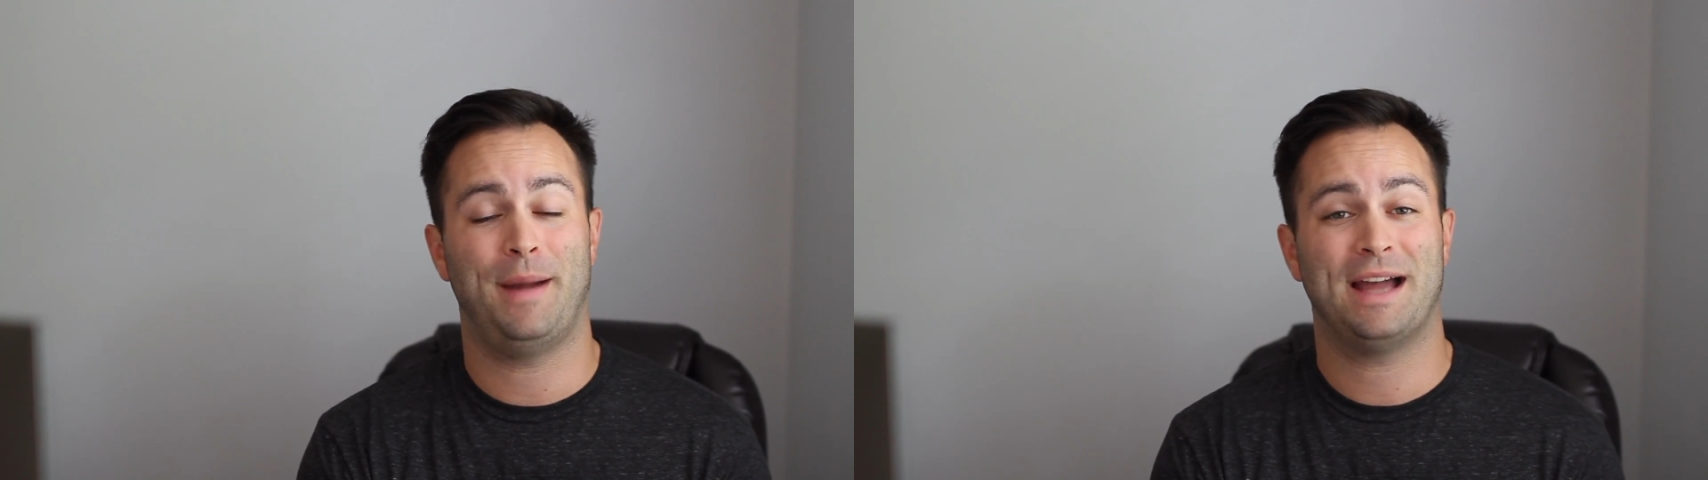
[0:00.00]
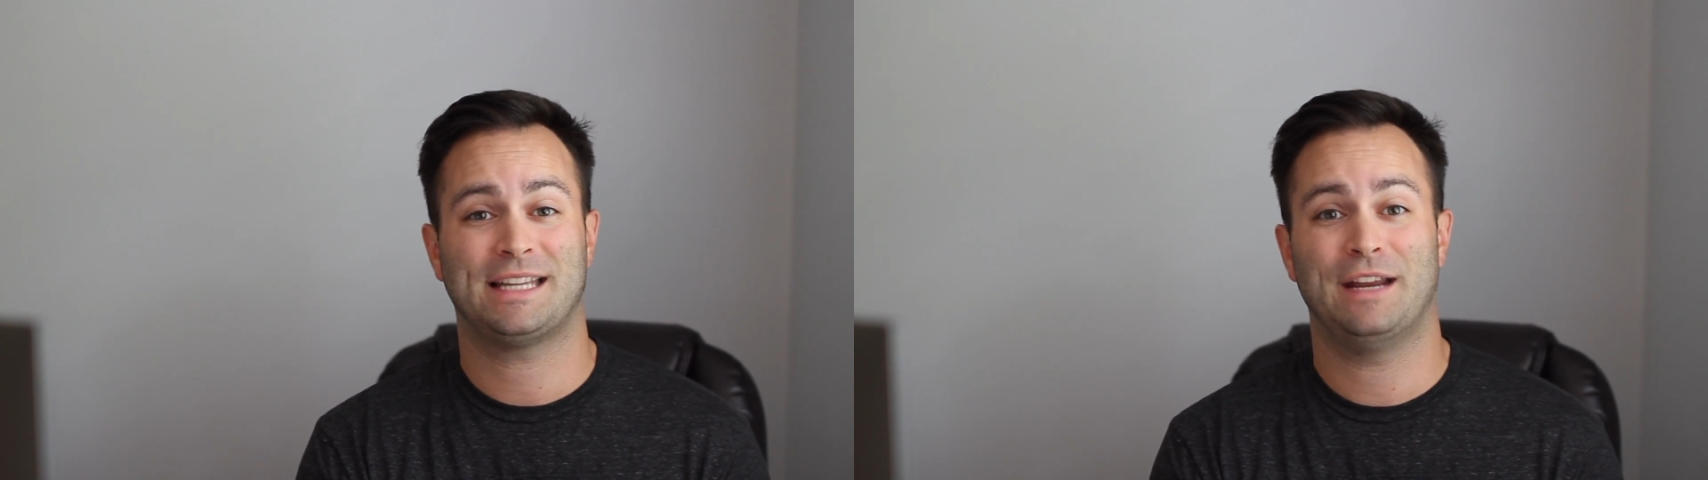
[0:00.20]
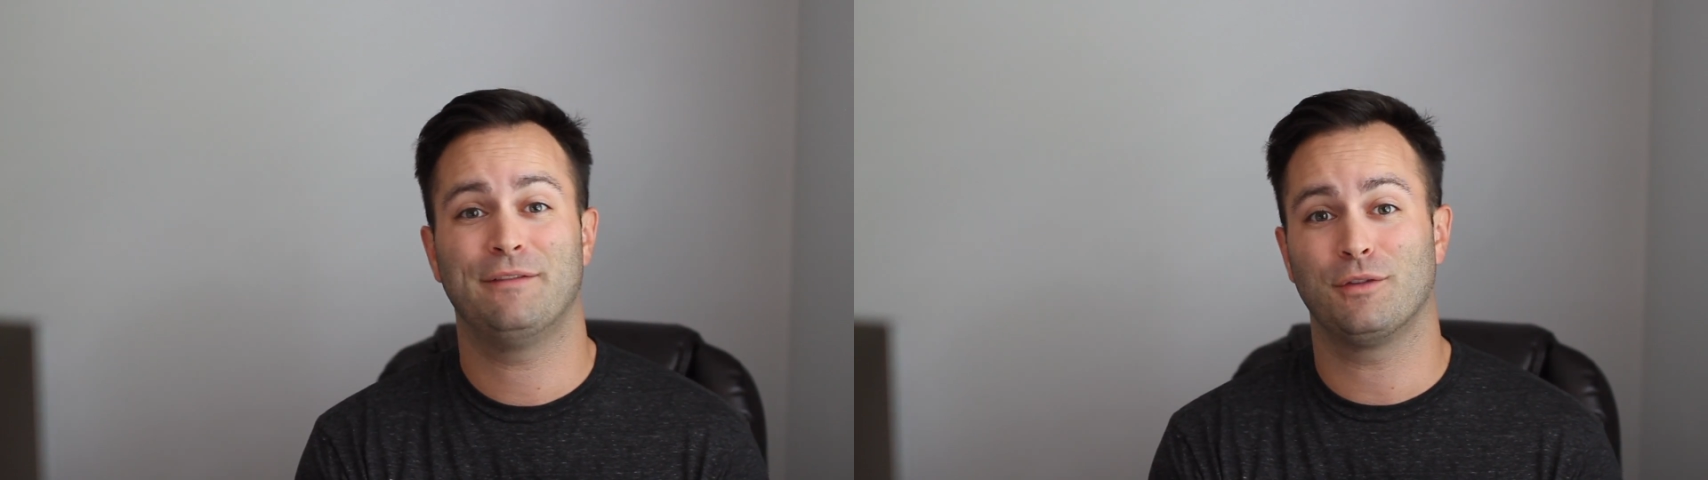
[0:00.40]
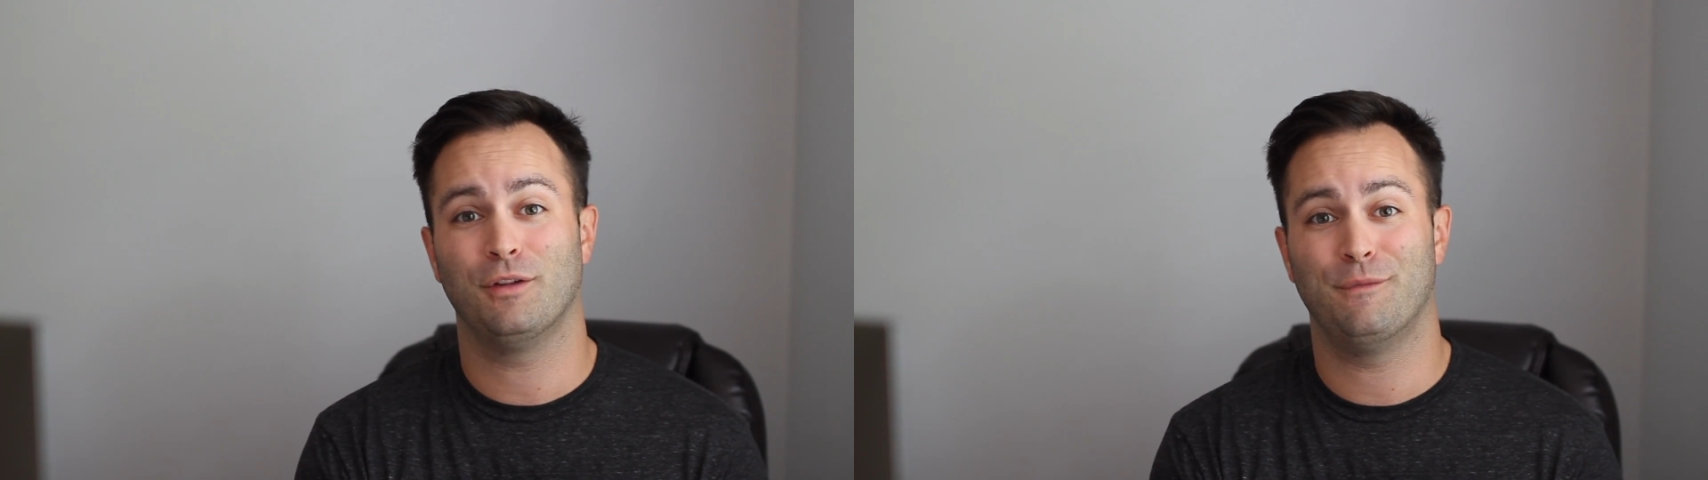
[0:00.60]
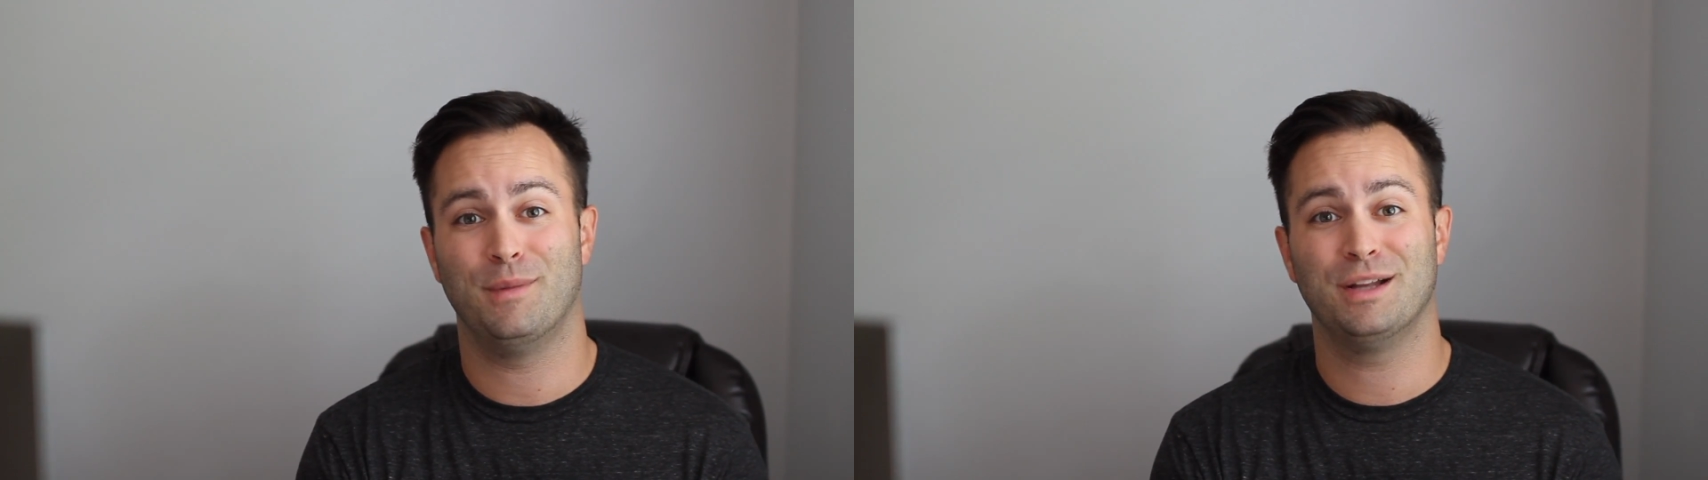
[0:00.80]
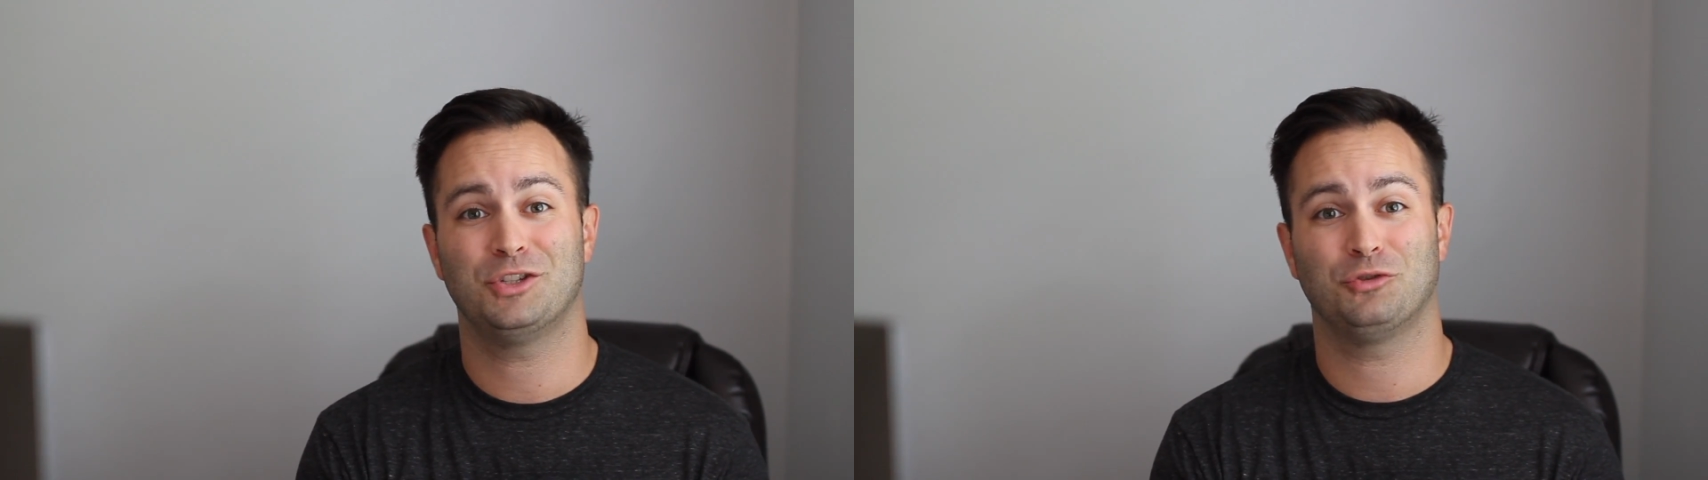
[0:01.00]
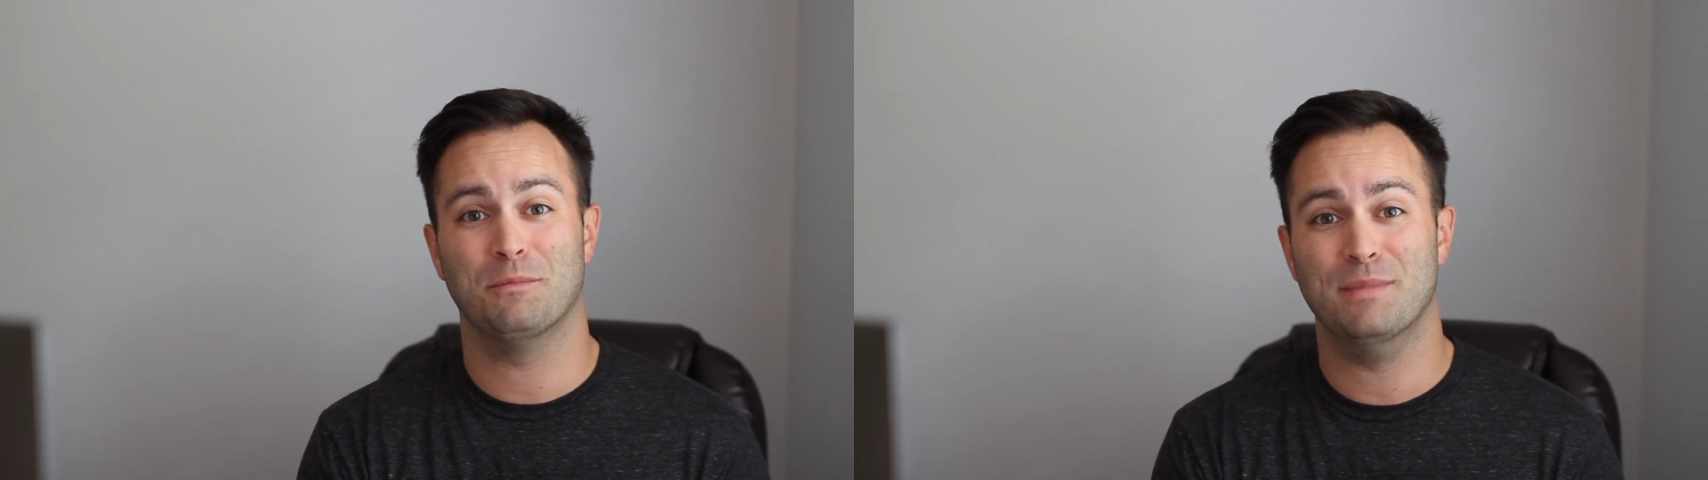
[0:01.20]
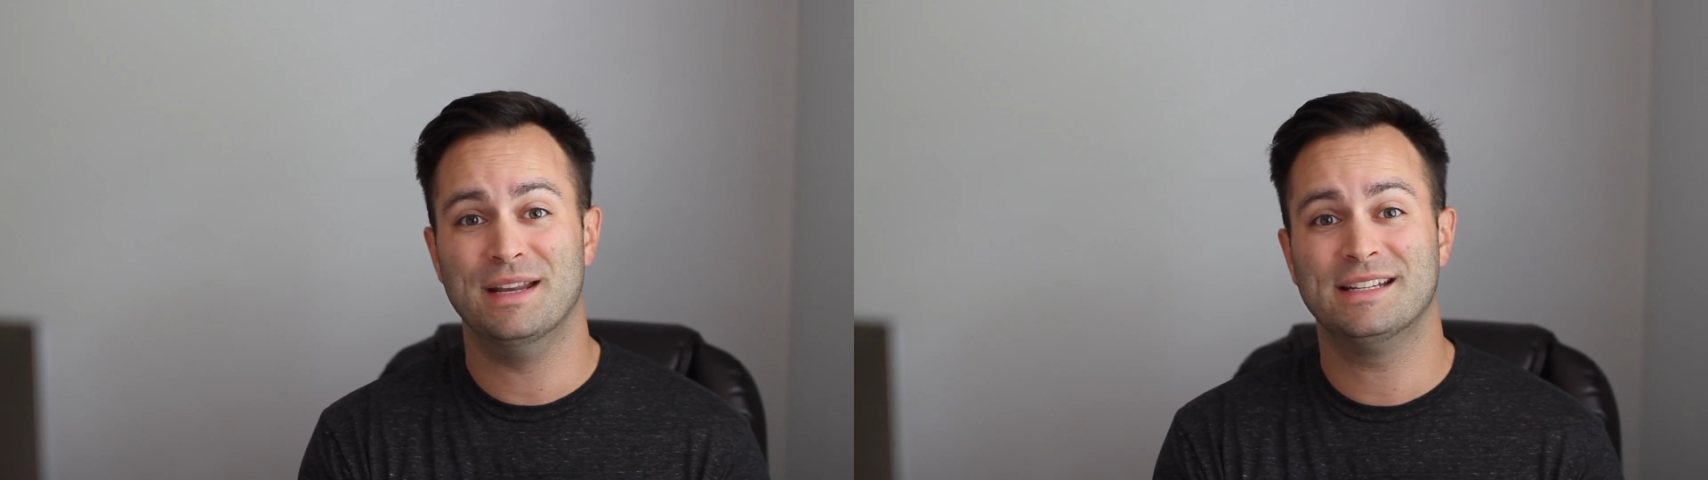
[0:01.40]
past handful of months
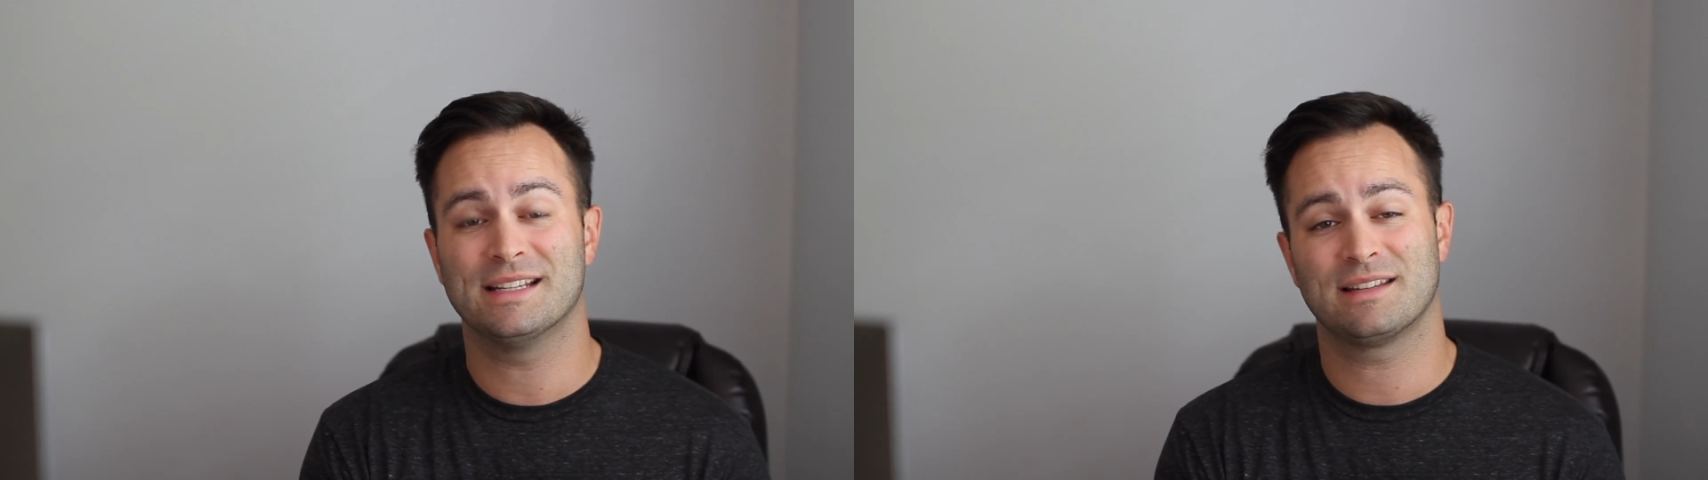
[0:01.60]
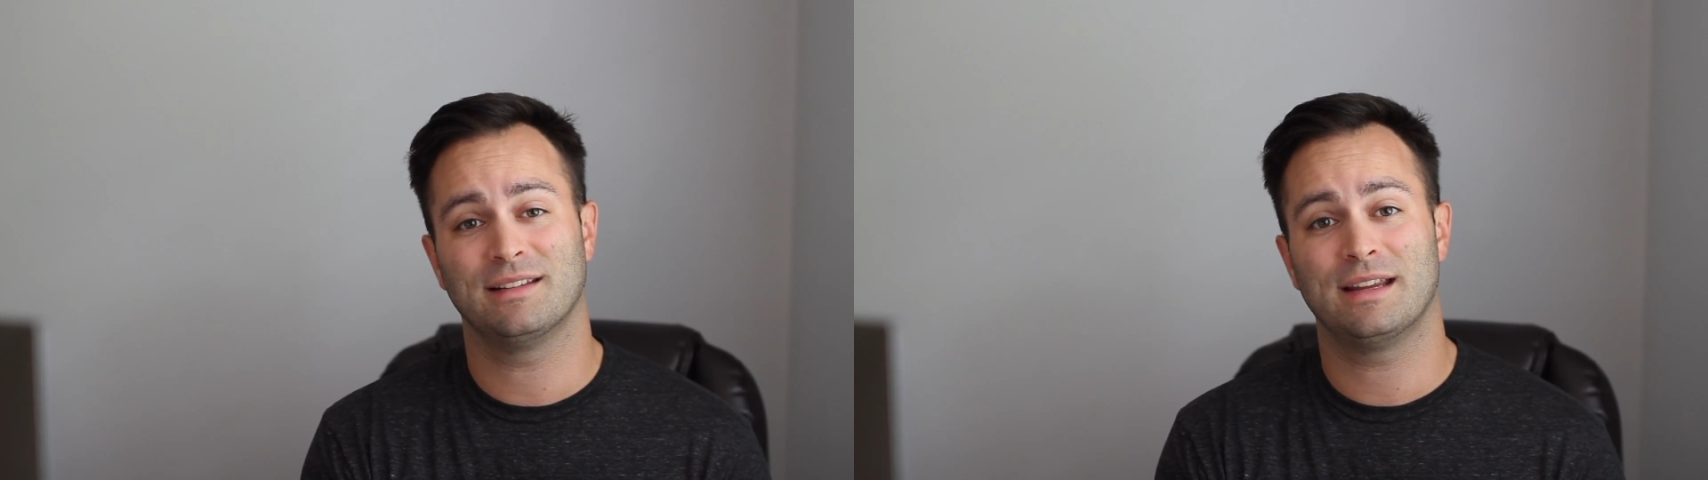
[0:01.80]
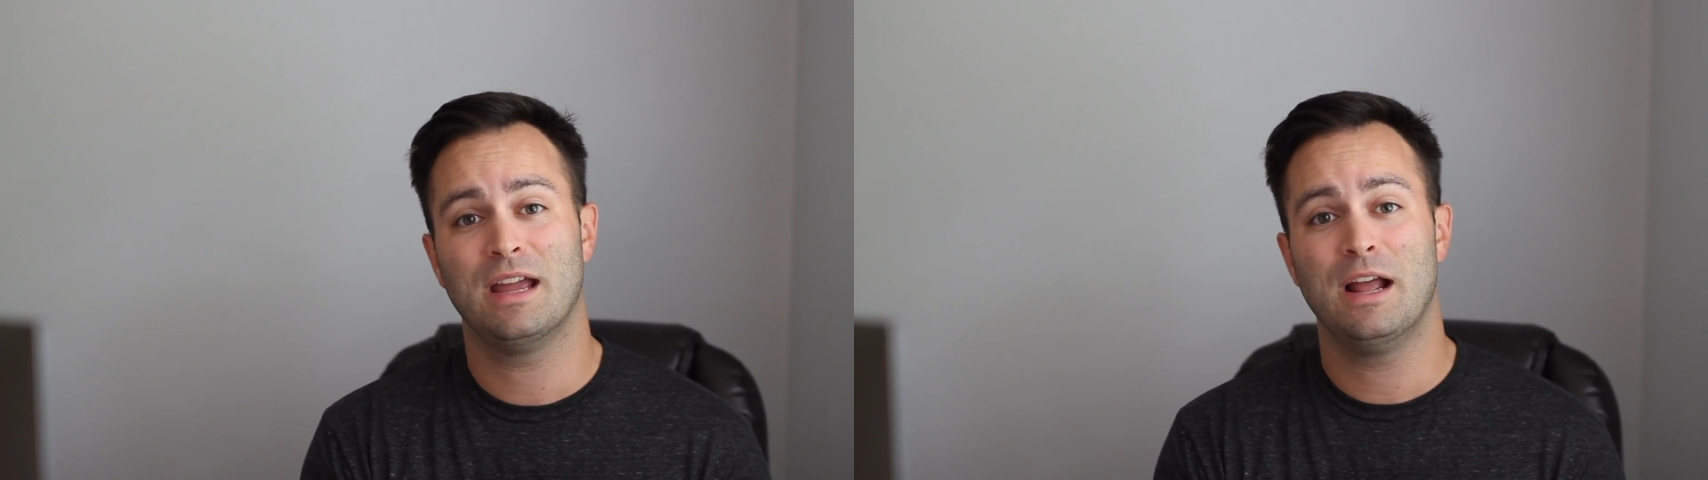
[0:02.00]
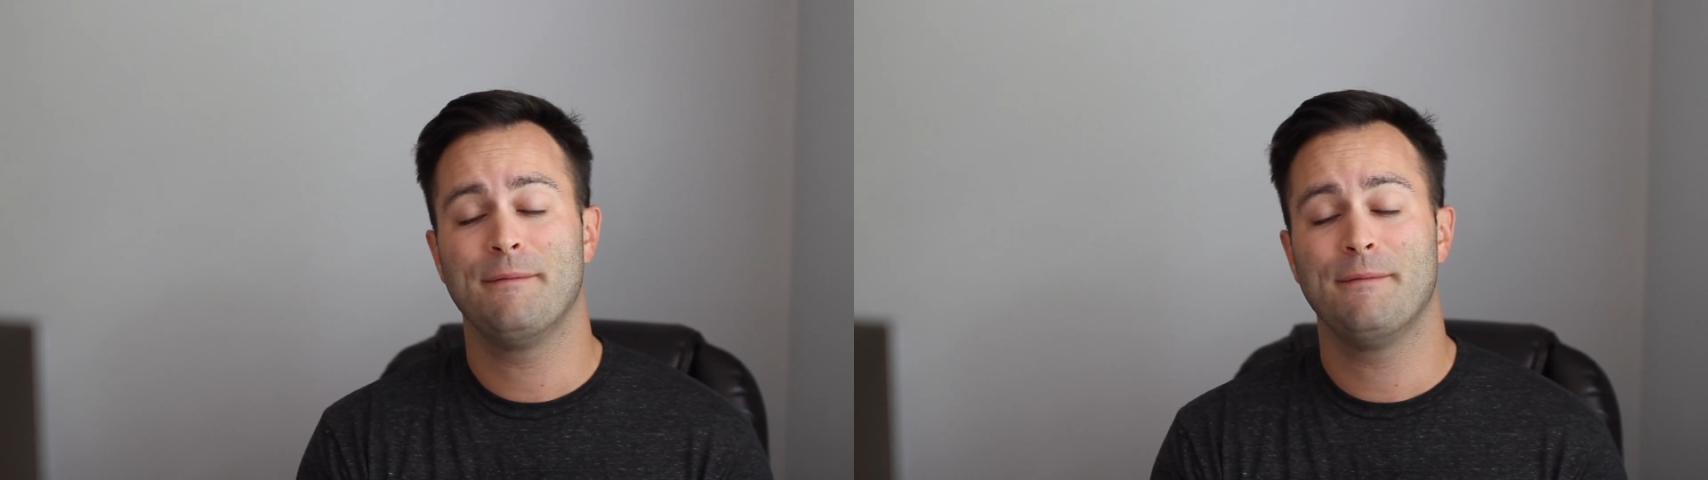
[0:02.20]
tremendously.